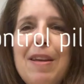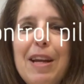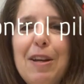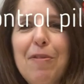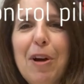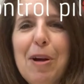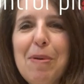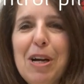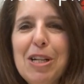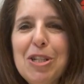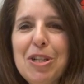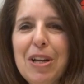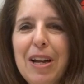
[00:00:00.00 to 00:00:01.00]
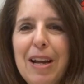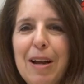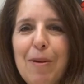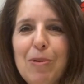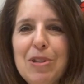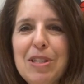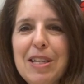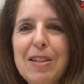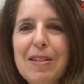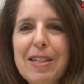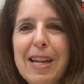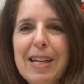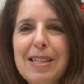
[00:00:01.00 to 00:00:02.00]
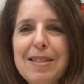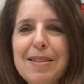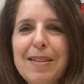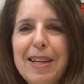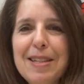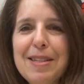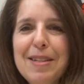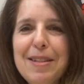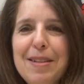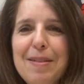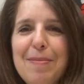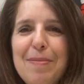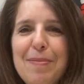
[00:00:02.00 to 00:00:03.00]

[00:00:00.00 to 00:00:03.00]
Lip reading: Thank you very much, and we'll see you at the next lesson.